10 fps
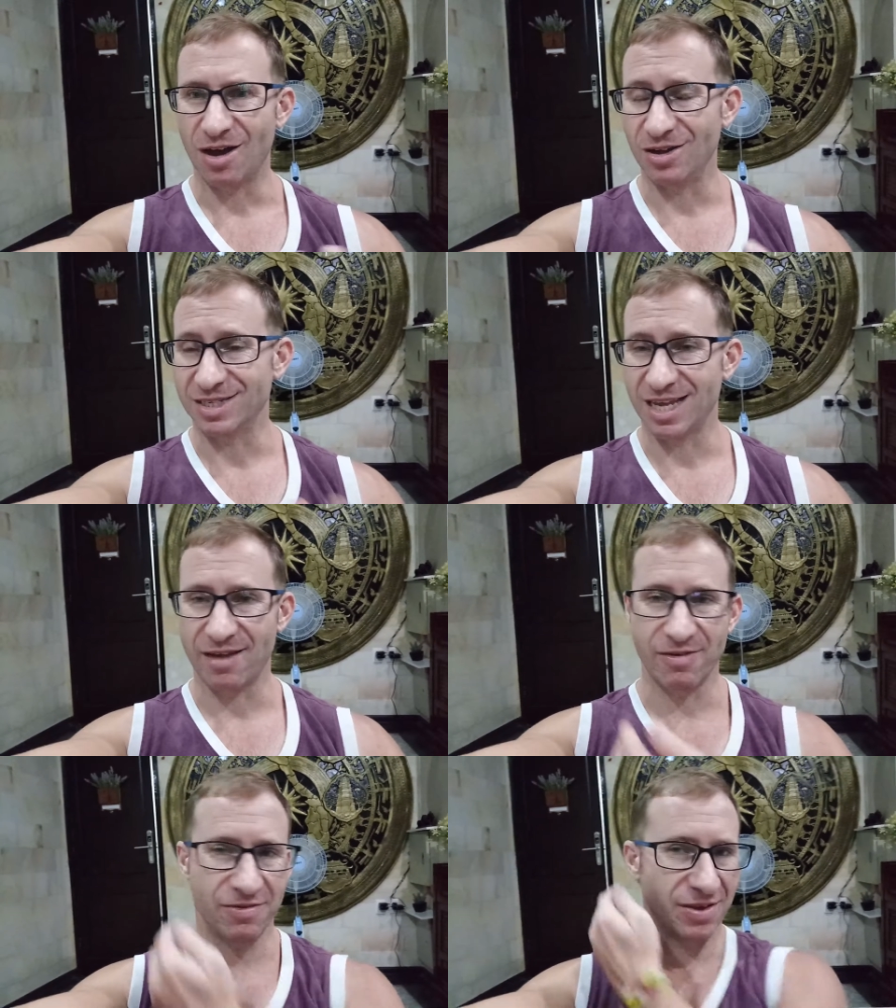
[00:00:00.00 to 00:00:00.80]
answer
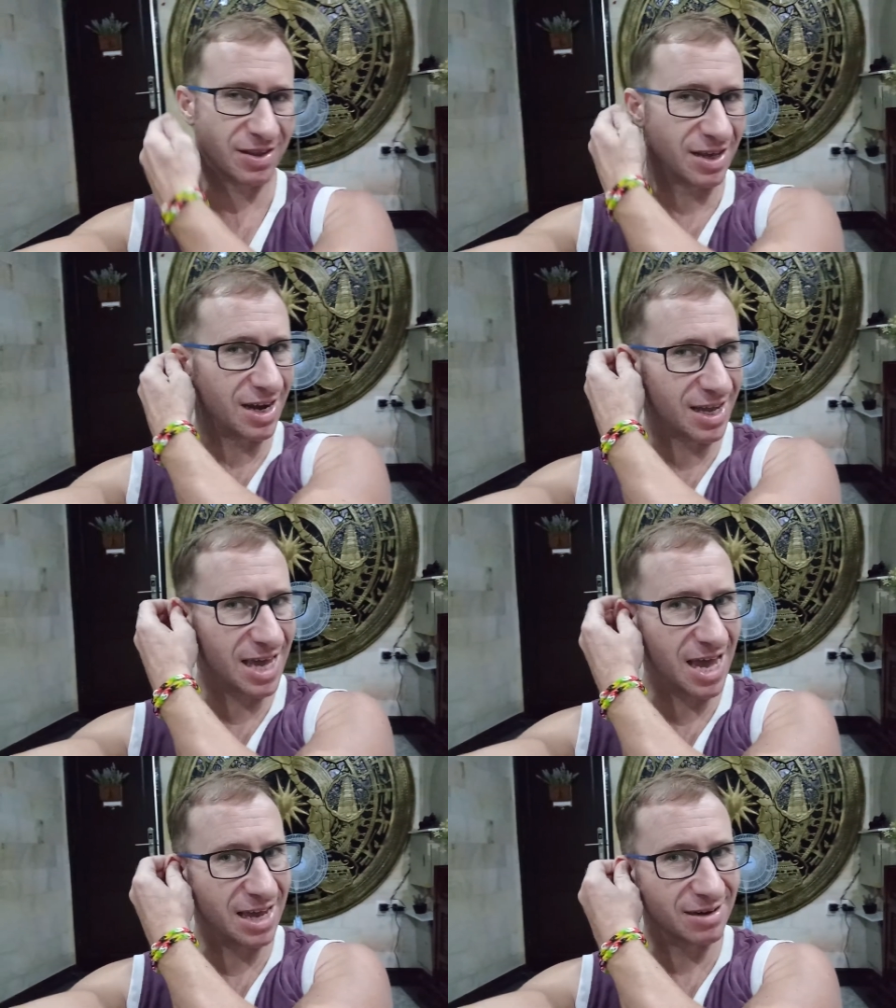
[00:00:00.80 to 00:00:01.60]
everything that I
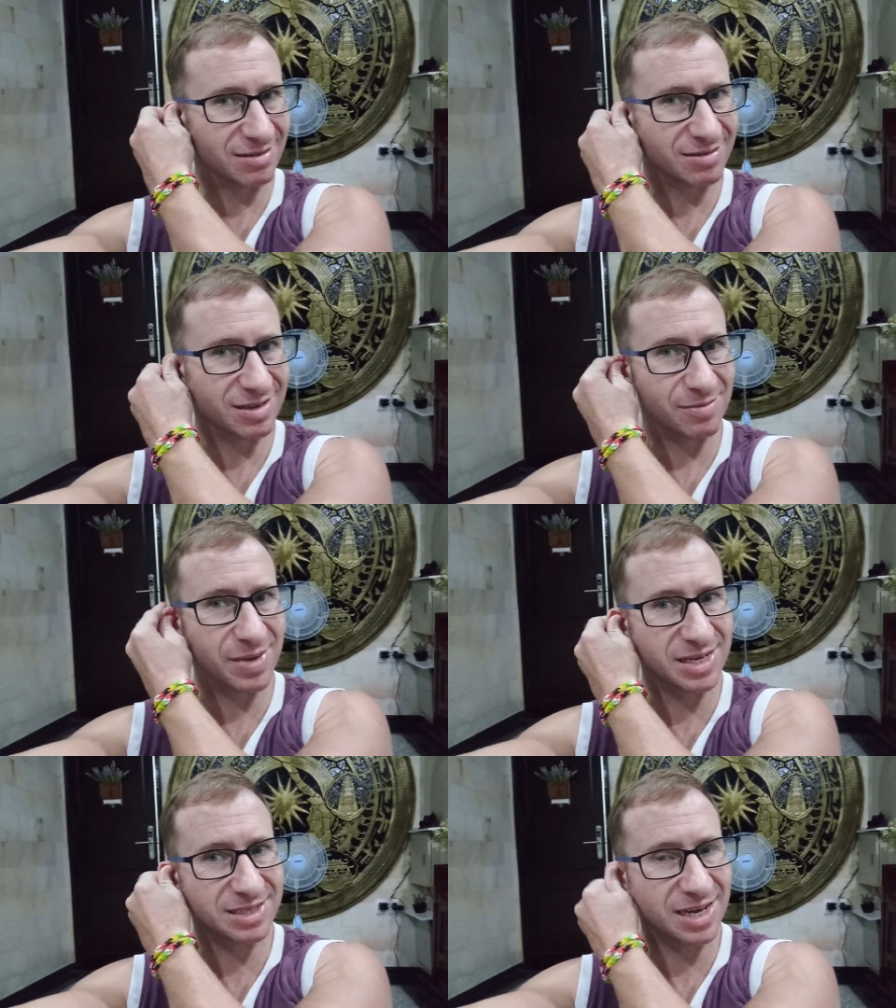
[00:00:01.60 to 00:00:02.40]
can, the
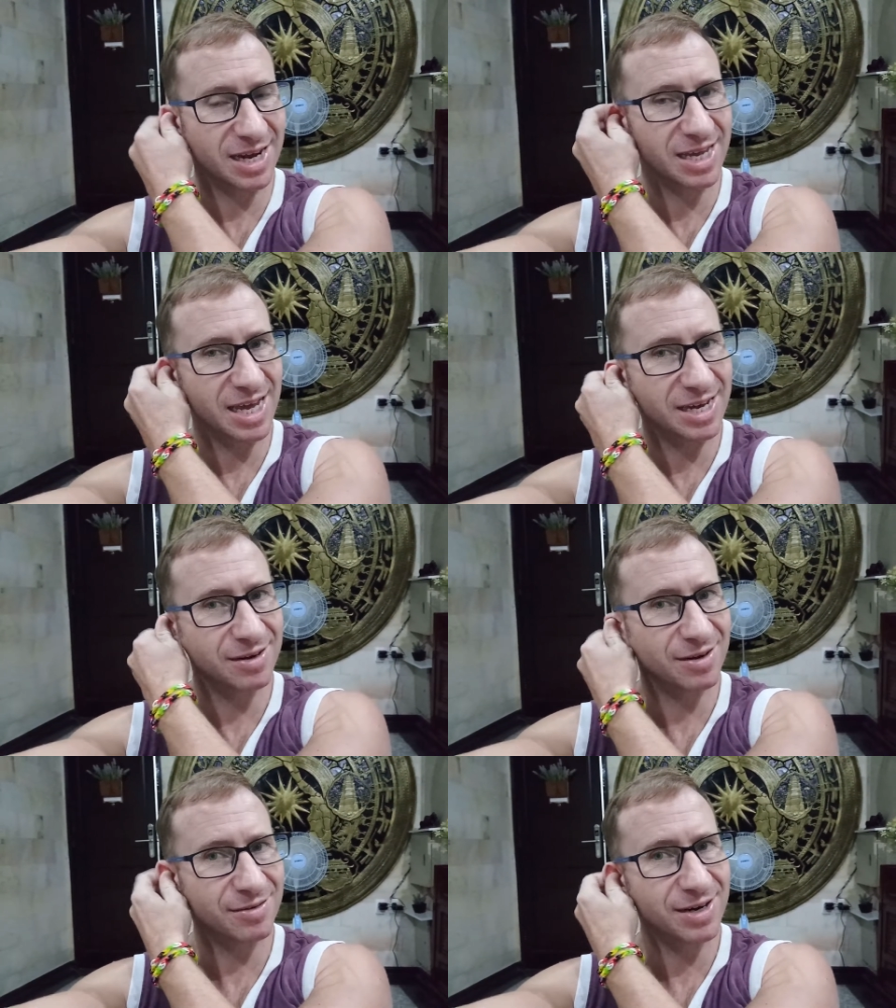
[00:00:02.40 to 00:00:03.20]
best that I can.
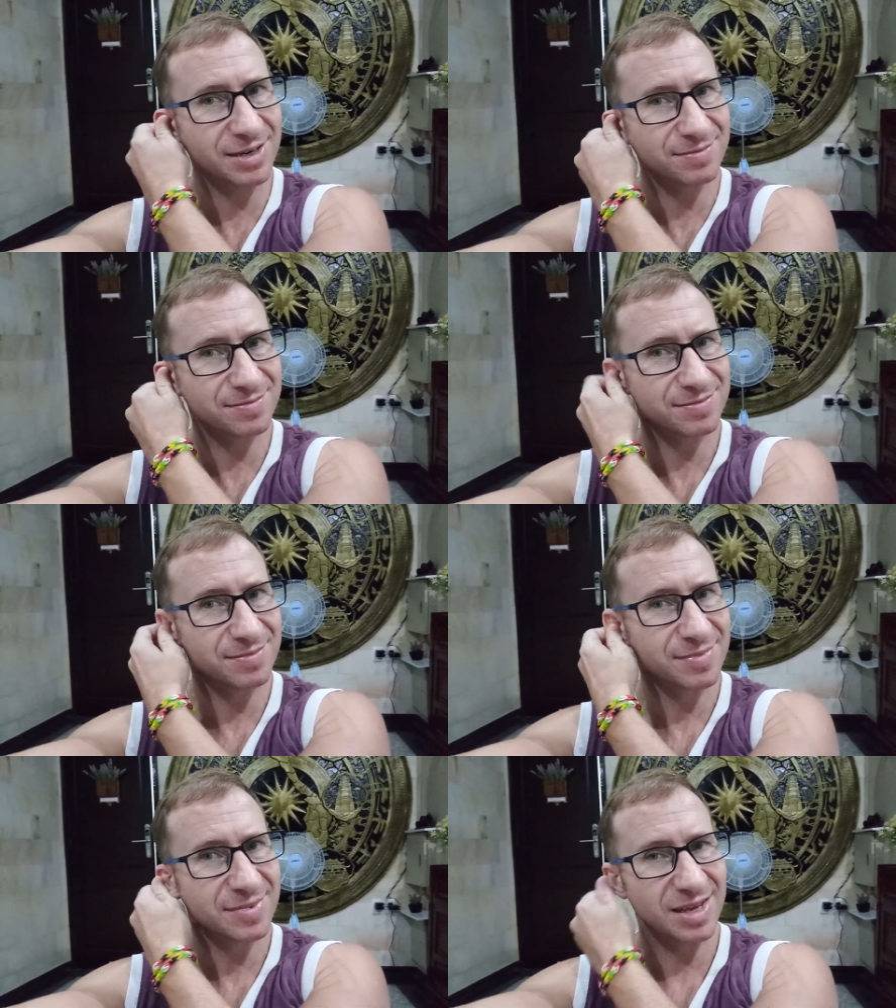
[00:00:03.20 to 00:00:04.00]
All right.
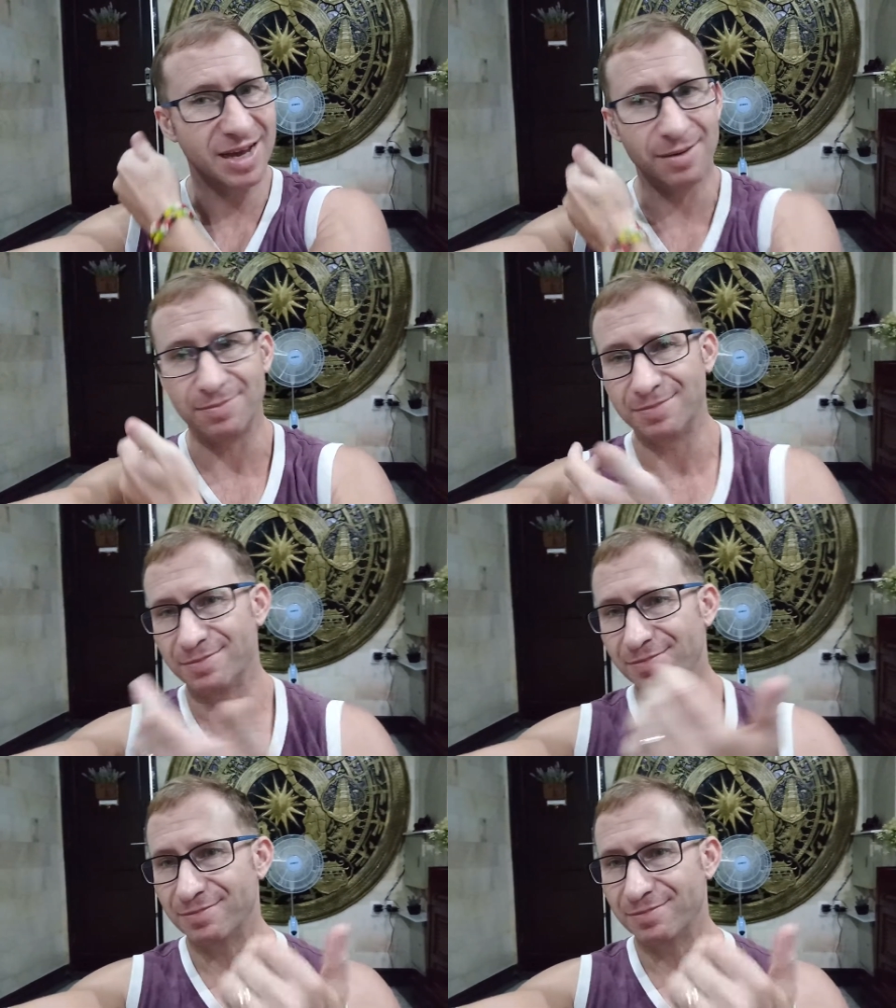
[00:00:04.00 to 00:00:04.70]
Um,